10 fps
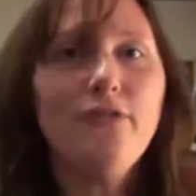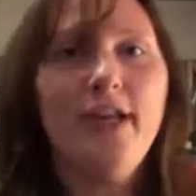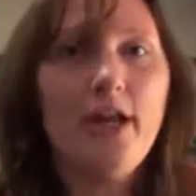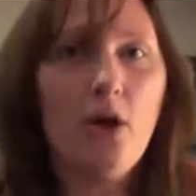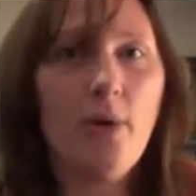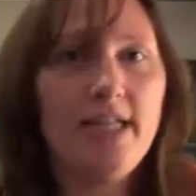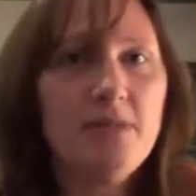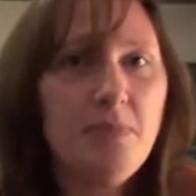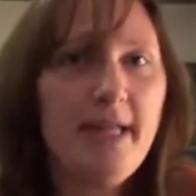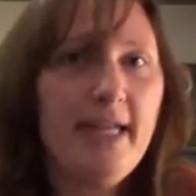video
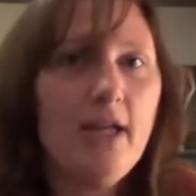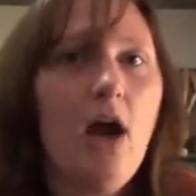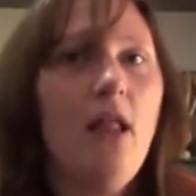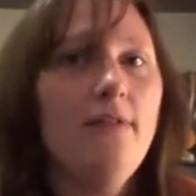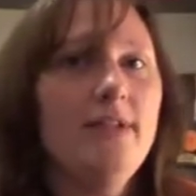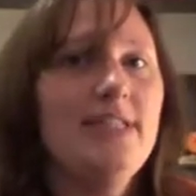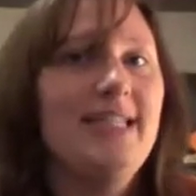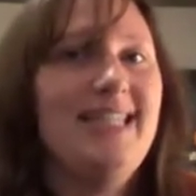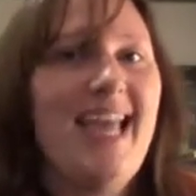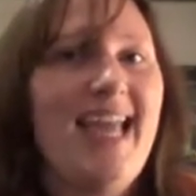explaining all of this
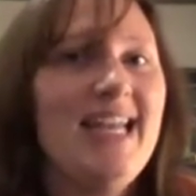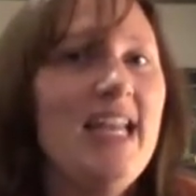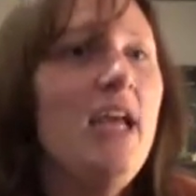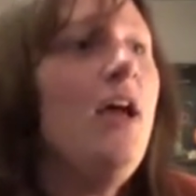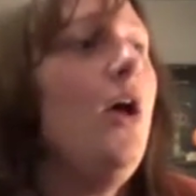again